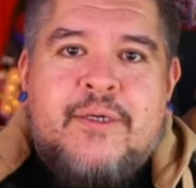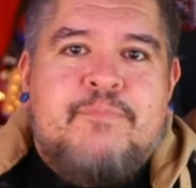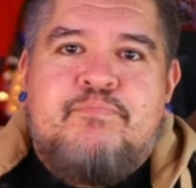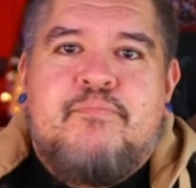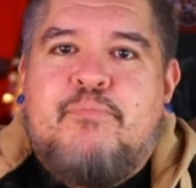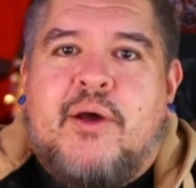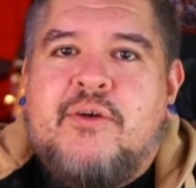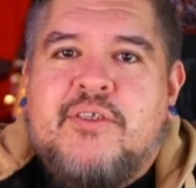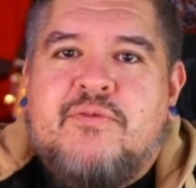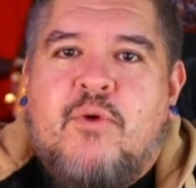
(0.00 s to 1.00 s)
bundles
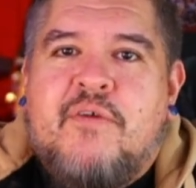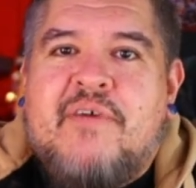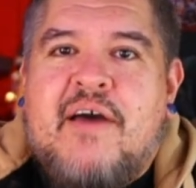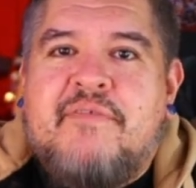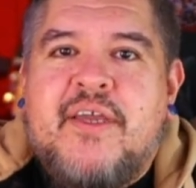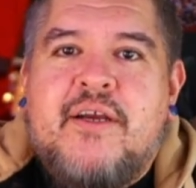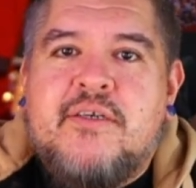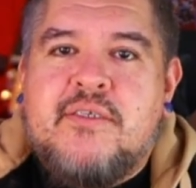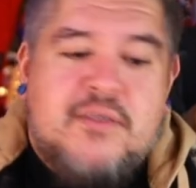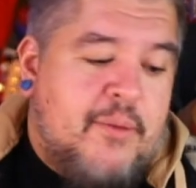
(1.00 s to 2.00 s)
of four or five figures,
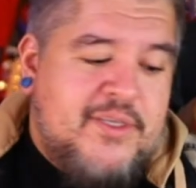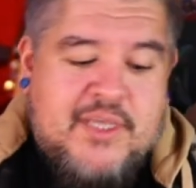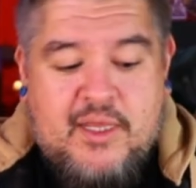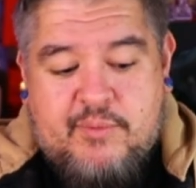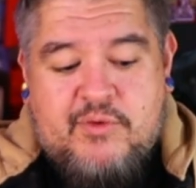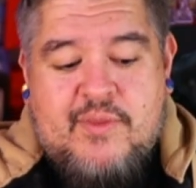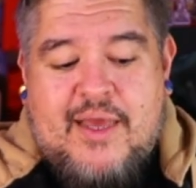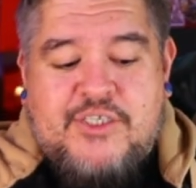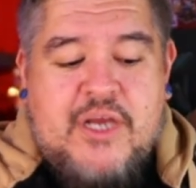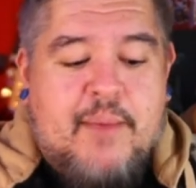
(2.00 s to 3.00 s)
and I'll be selling them through that
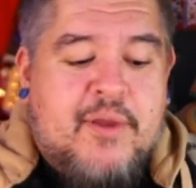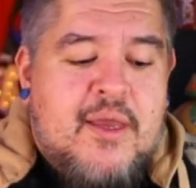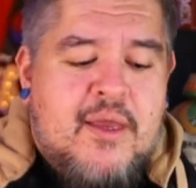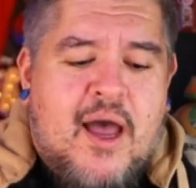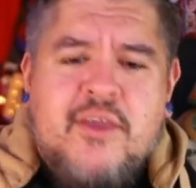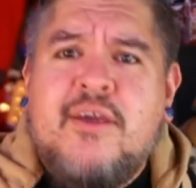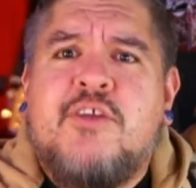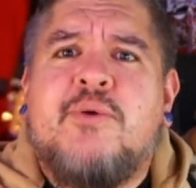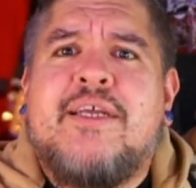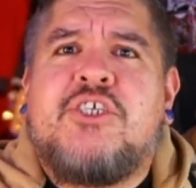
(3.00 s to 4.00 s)
shop. You can get to it
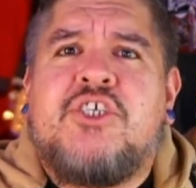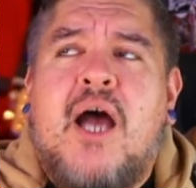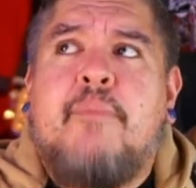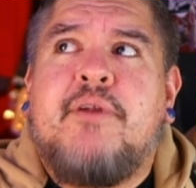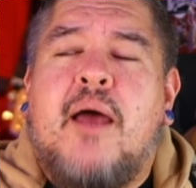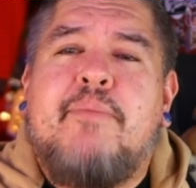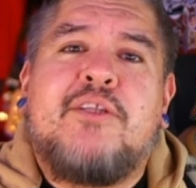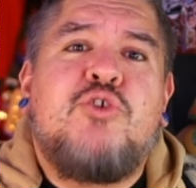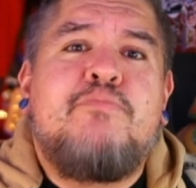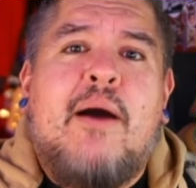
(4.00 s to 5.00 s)
at
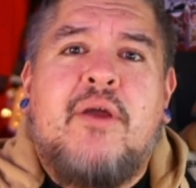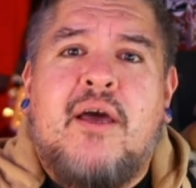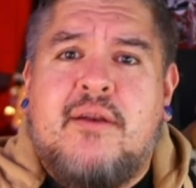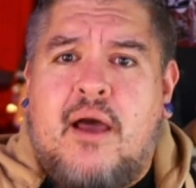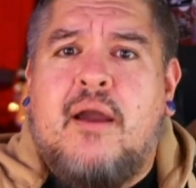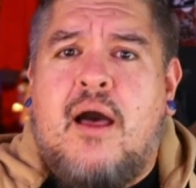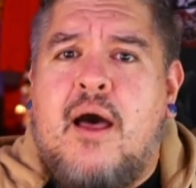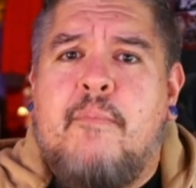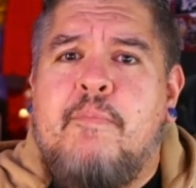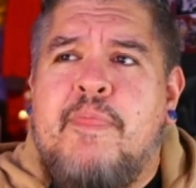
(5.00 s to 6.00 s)

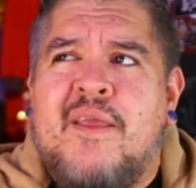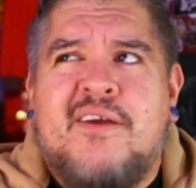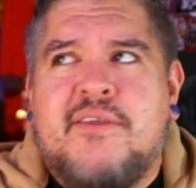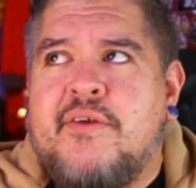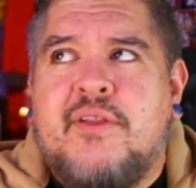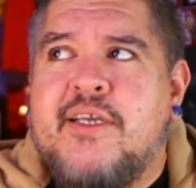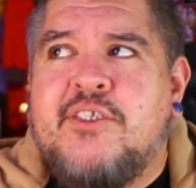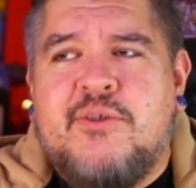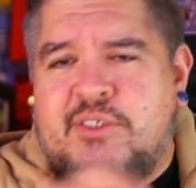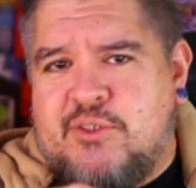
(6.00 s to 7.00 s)
shop.batubountyhunt.com. There's other links to it
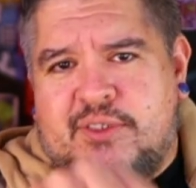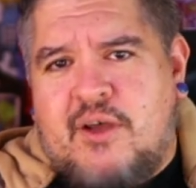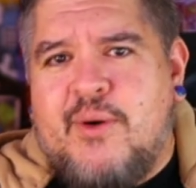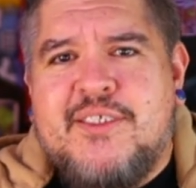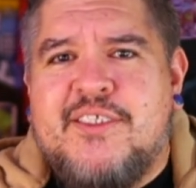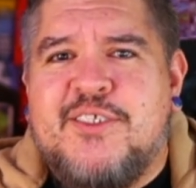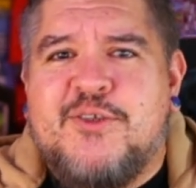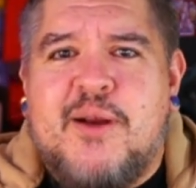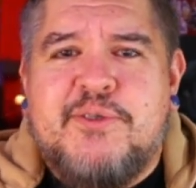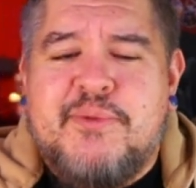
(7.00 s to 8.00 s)
too. It's always in the
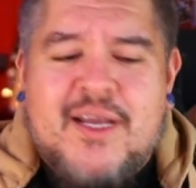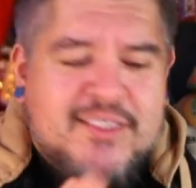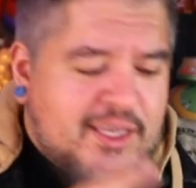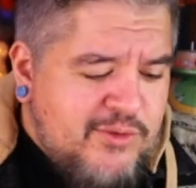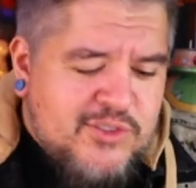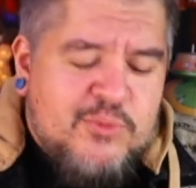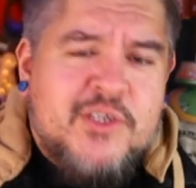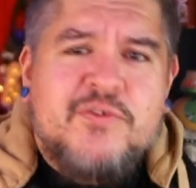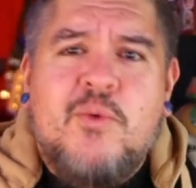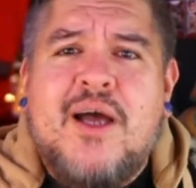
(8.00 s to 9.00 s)
description. But guys, thank you so much for
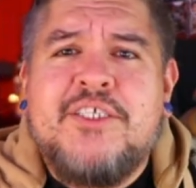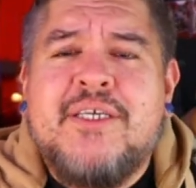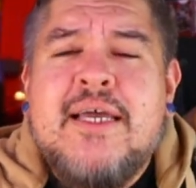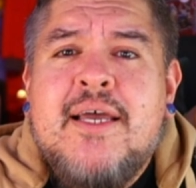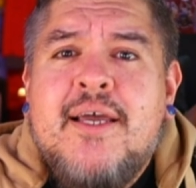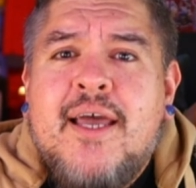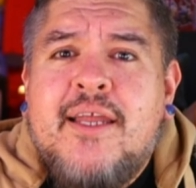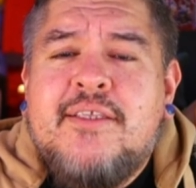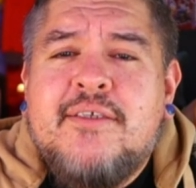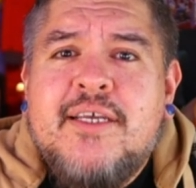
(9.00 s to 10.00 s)
watching, and
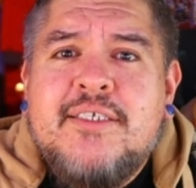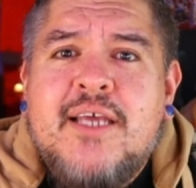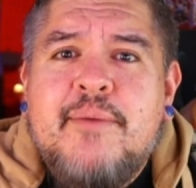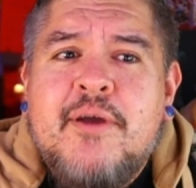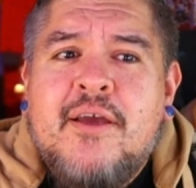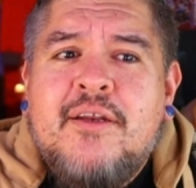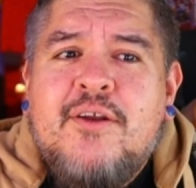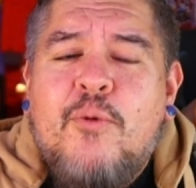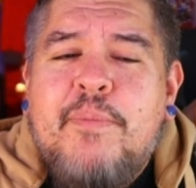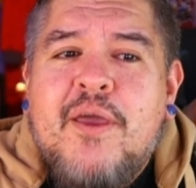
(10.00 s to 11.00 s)
until next time, don't
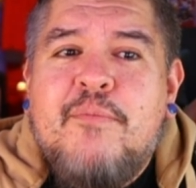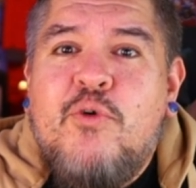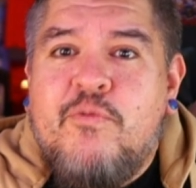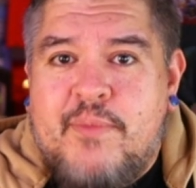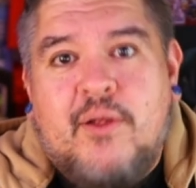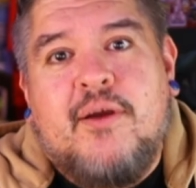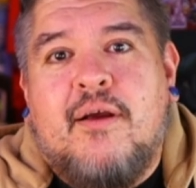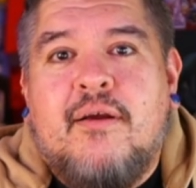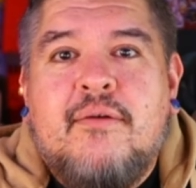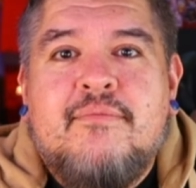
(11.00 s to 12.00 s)
be a moof milker.
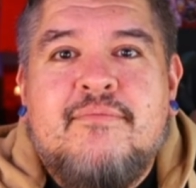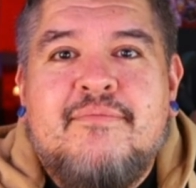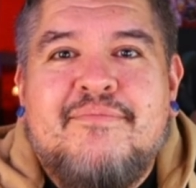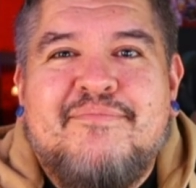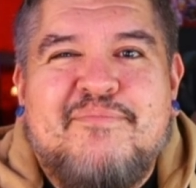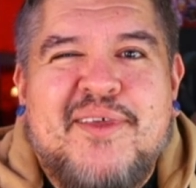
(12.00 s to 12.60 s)
Be the